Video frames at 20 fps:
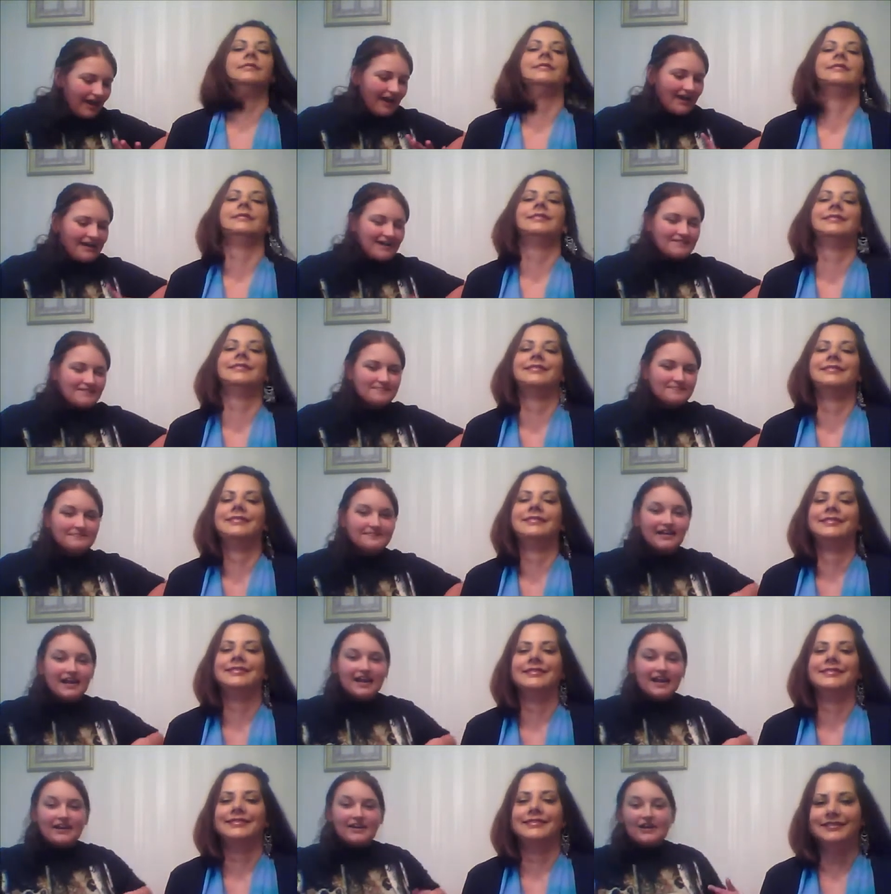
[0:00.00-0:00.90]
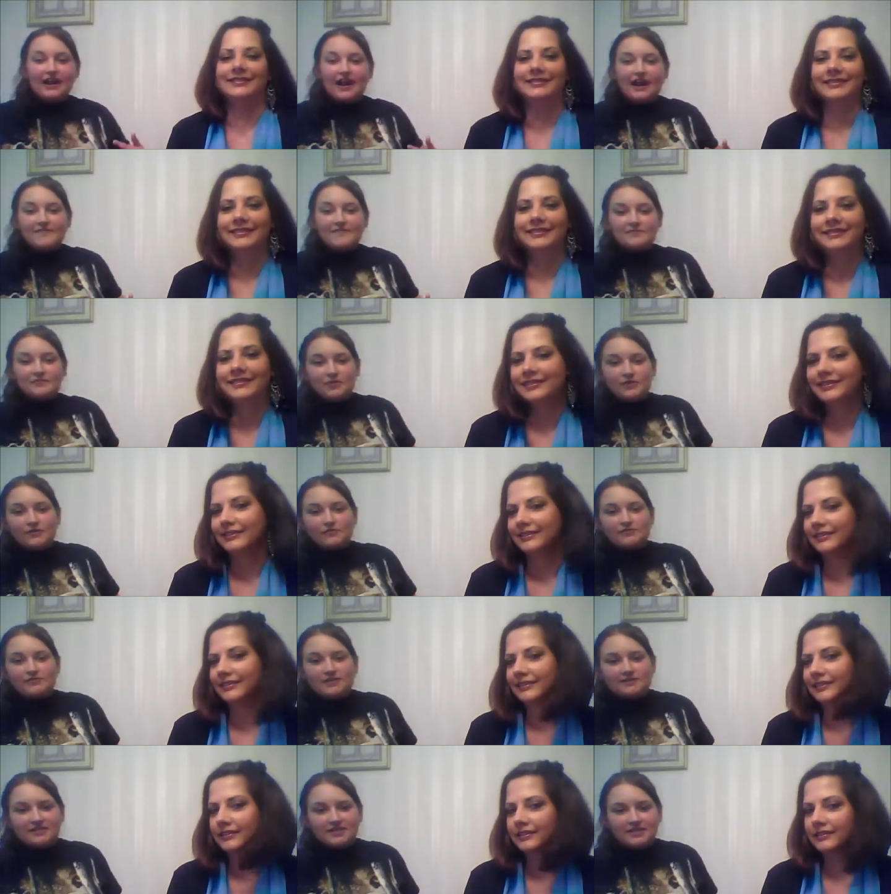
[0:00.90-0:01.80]
Speaker 1: I know I have
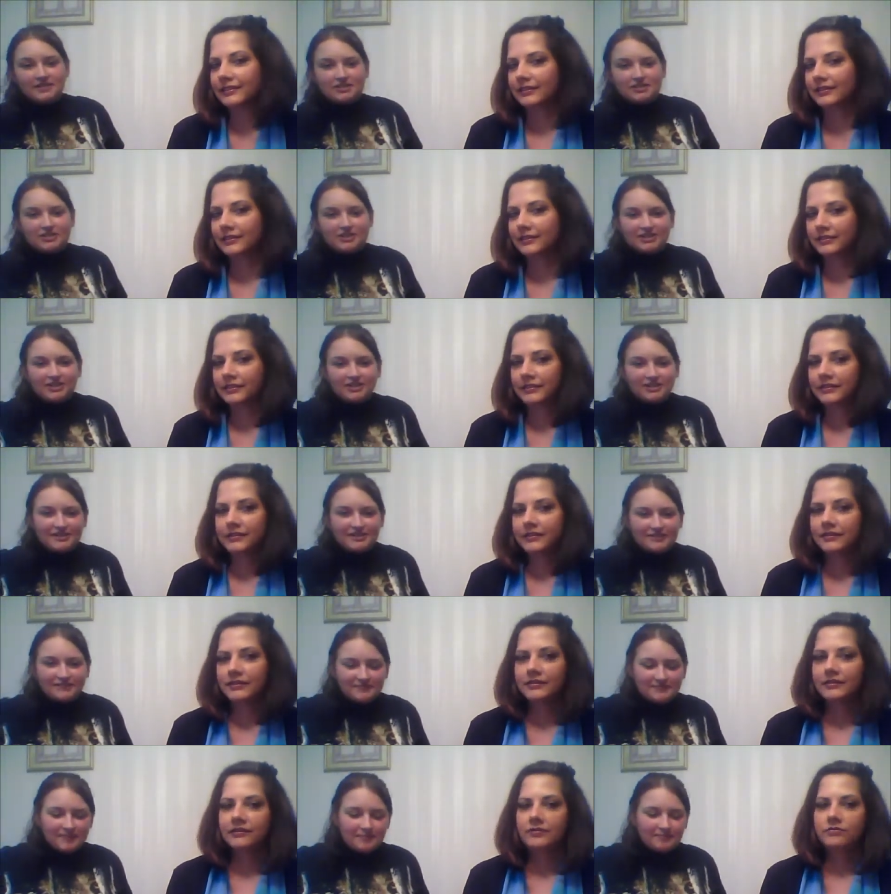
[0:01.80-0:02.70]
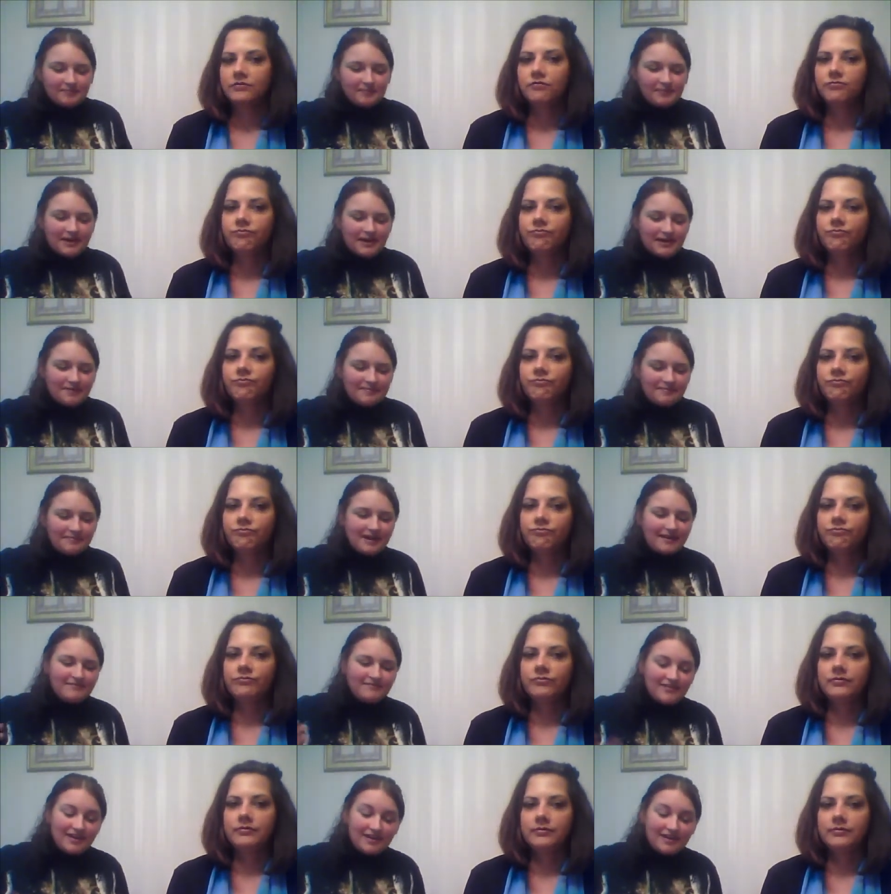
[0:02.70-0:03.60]
wolves on my shirt, but
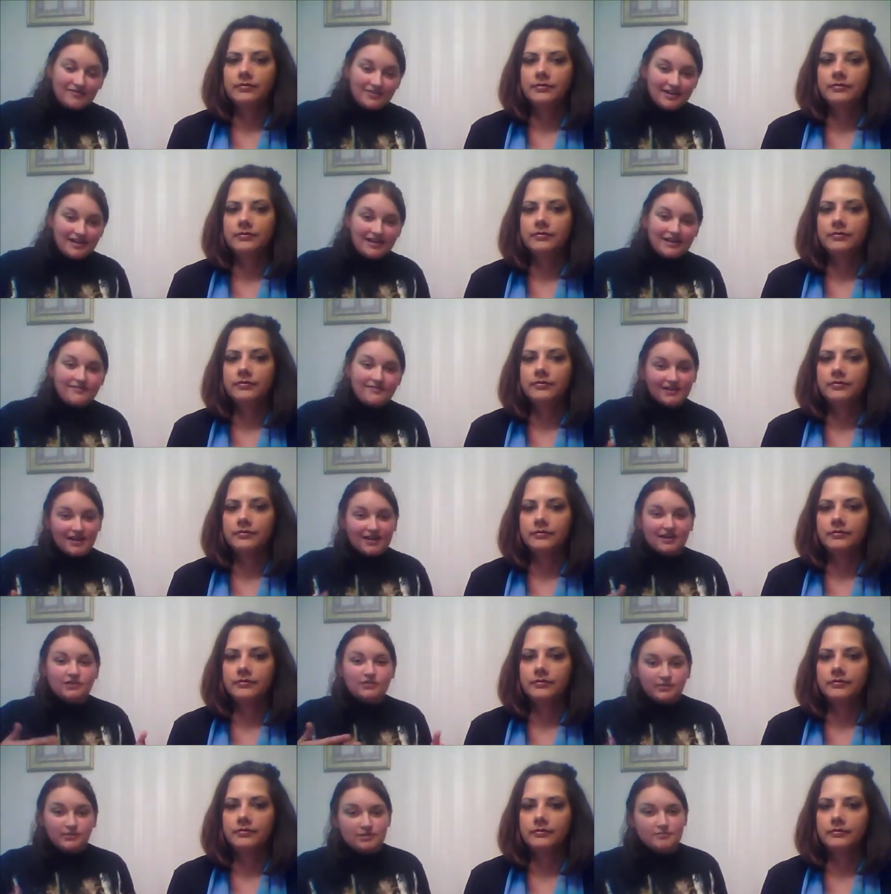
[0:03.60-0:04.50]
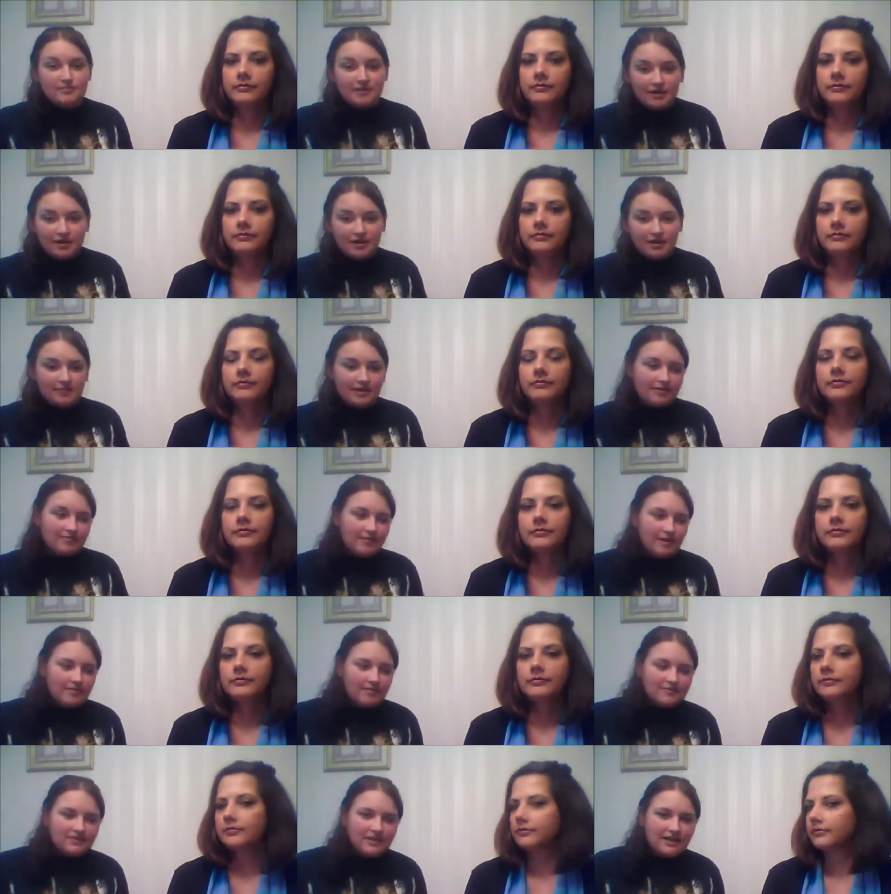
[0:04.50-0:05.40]
my favorite, if you had to twist my arm like
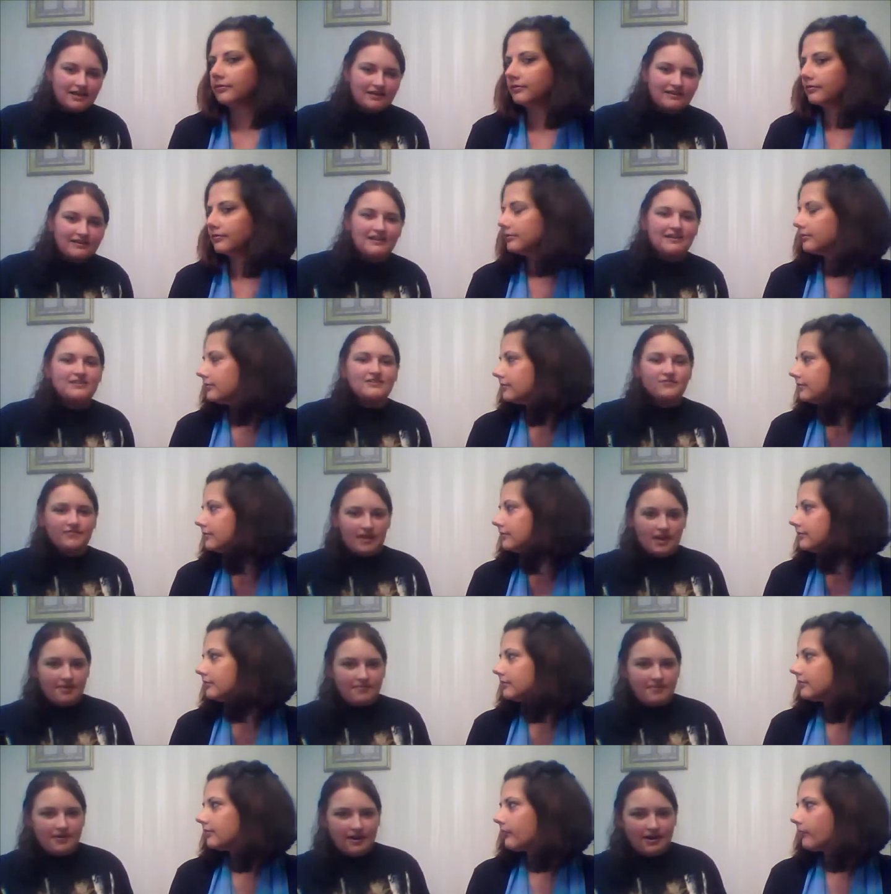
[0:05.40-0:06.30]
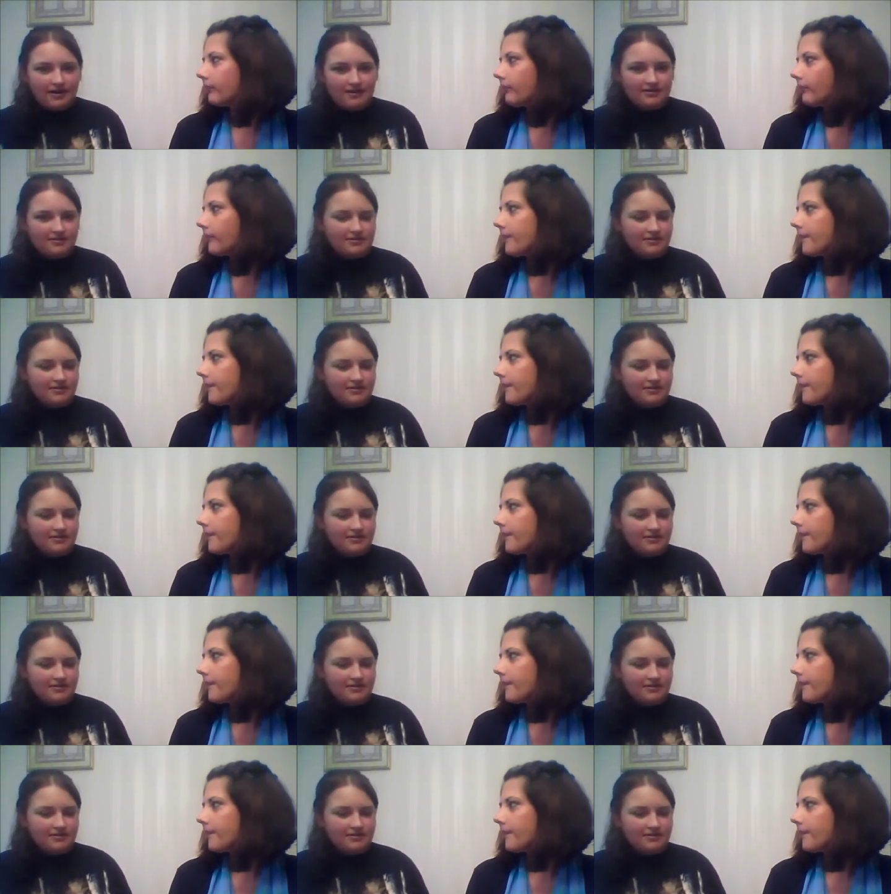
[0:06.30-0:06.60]
Mom said, is vampires.